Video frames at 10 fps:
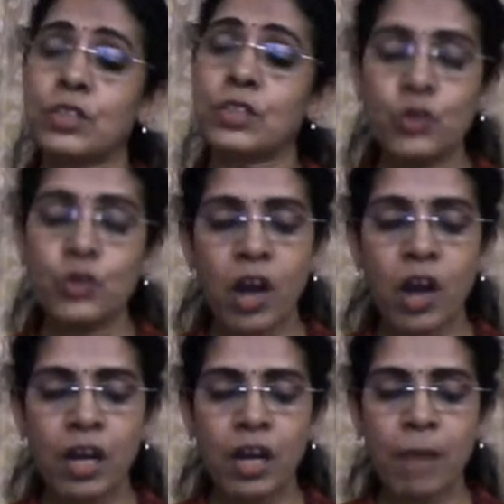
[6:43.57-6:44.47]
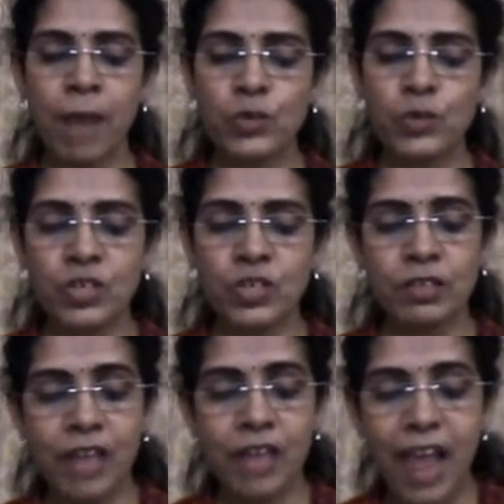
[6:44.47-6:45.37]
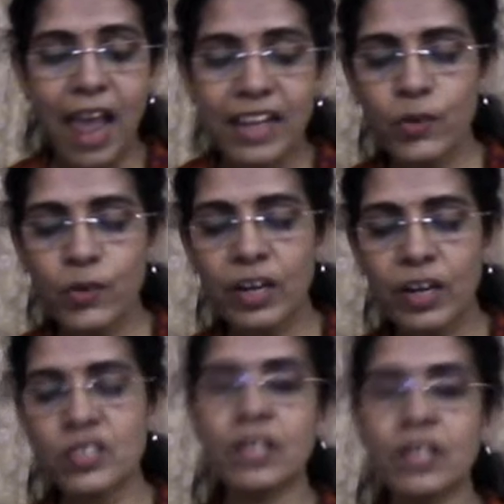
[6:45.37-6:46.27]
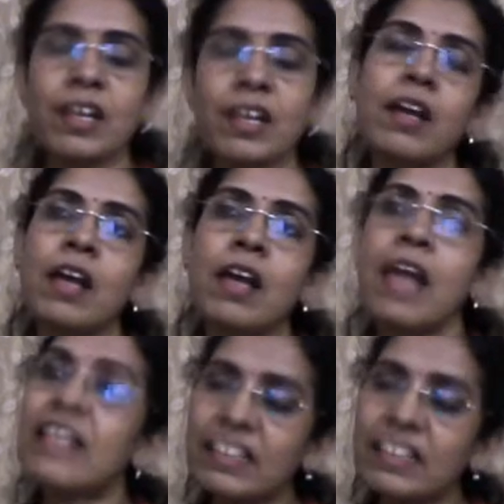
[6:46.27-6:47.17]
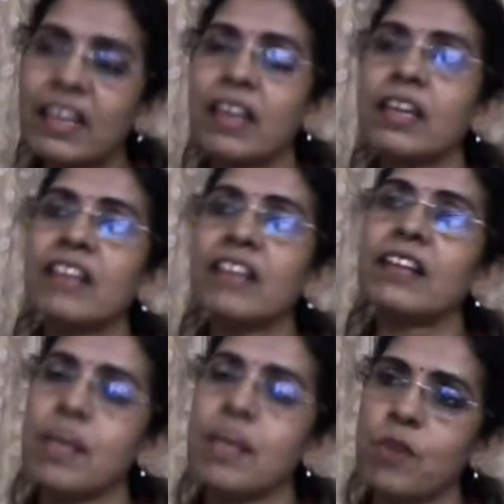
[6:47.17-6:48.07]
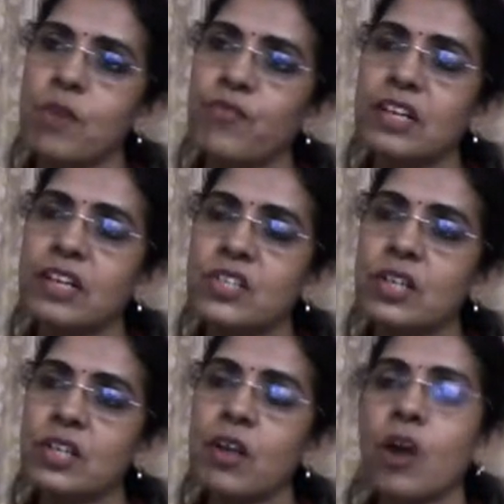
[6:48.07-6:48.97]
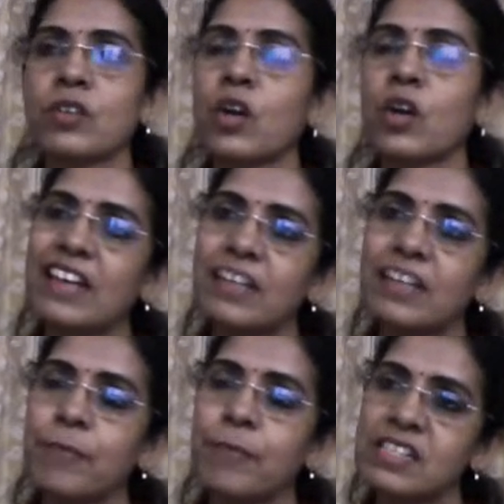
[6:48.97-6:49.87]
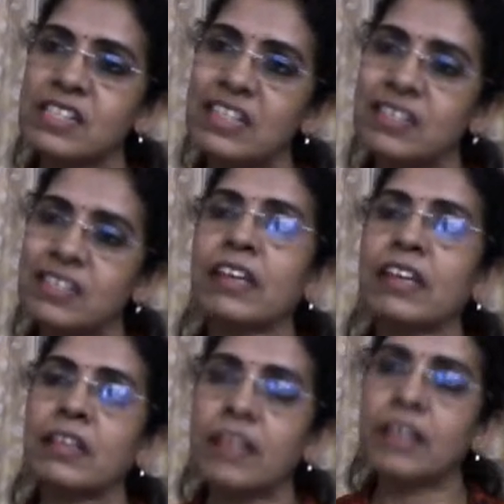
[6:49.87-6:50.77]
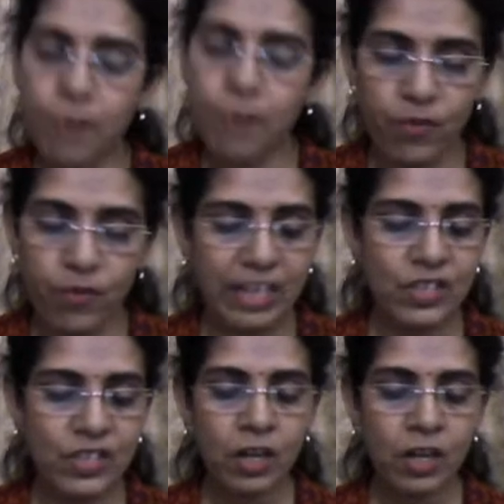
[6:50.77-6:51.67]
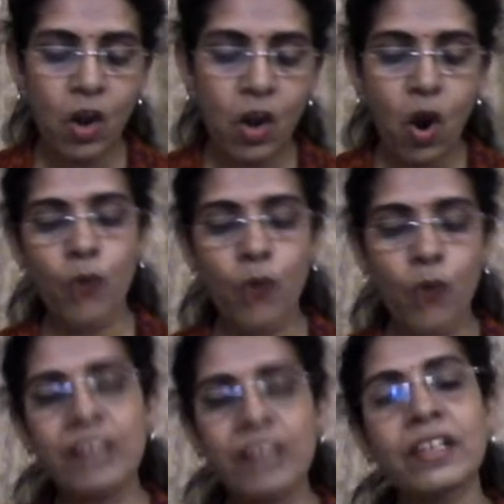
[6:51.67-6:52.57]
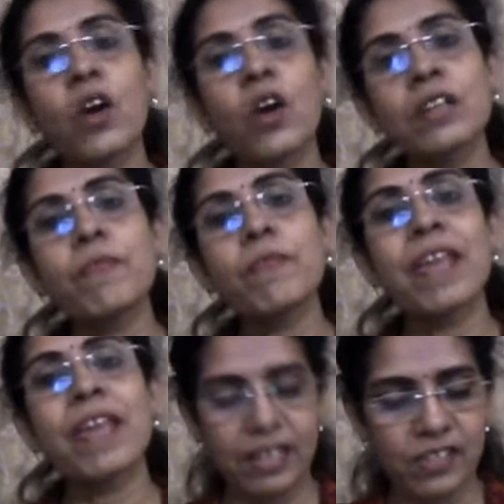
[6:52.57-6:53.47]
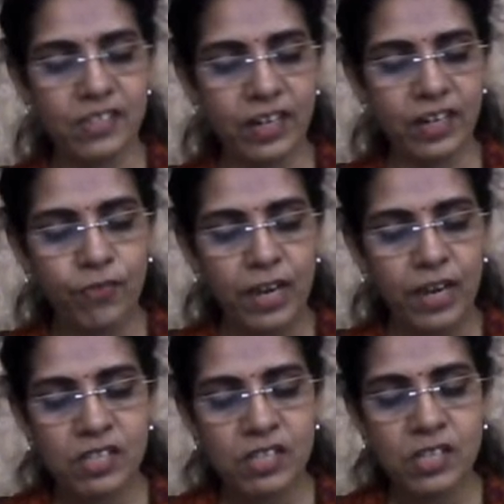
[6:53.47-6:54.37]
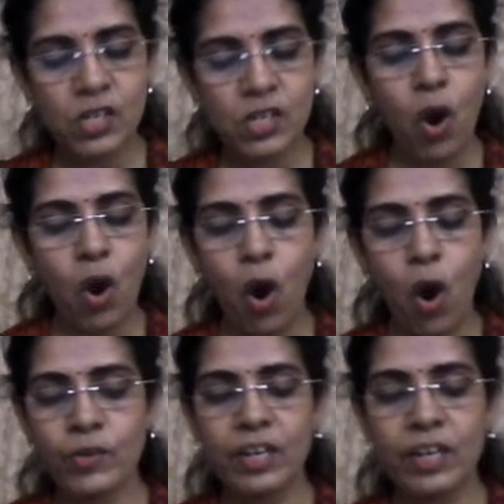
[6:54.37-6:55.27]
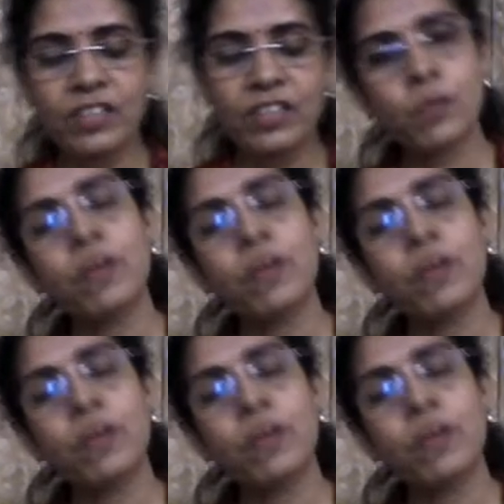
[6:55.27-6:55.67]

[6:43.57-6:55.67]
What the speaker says: talk about any religion, anything in the name of religion, or talk any baseless thing in the name of religion, or one cannot make any sacrifices or religious,